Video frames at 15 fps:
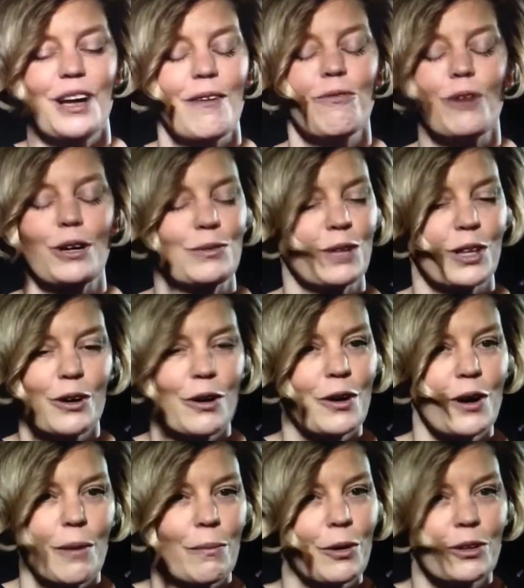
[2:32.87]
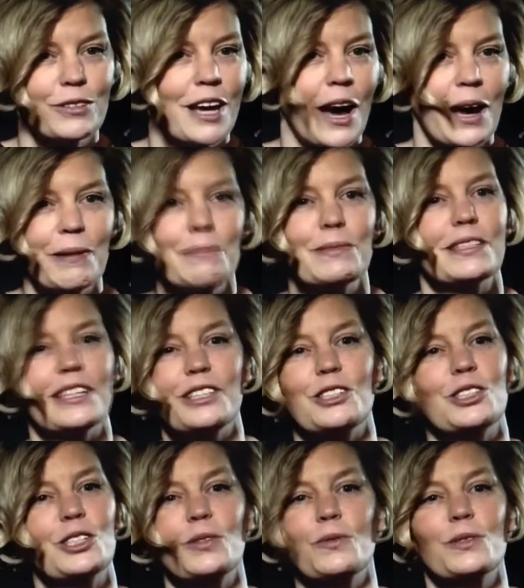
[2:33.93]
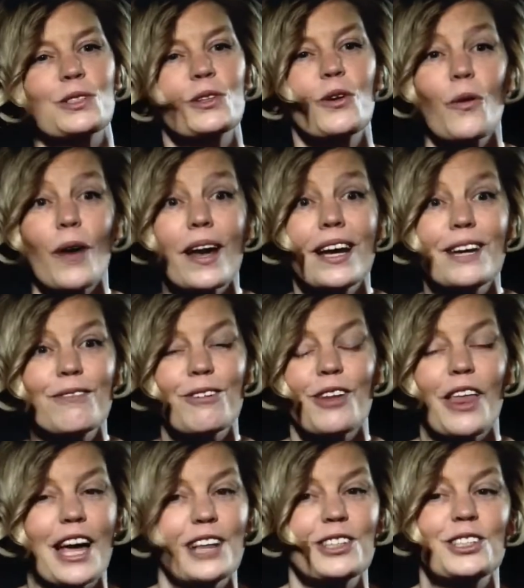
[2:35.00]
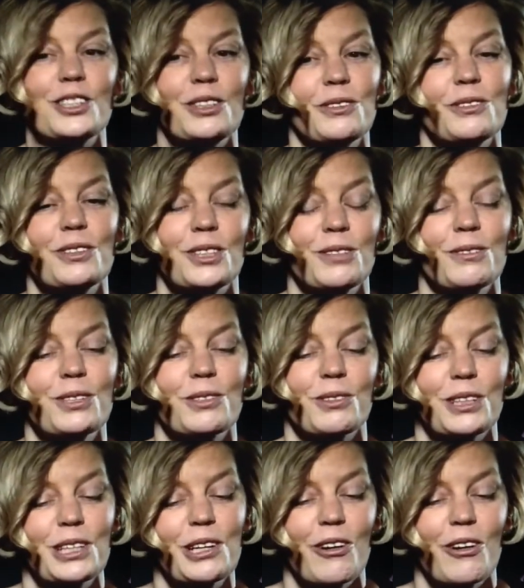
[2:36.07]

I've worked with her a number of times, and she was great for that shoot. She was really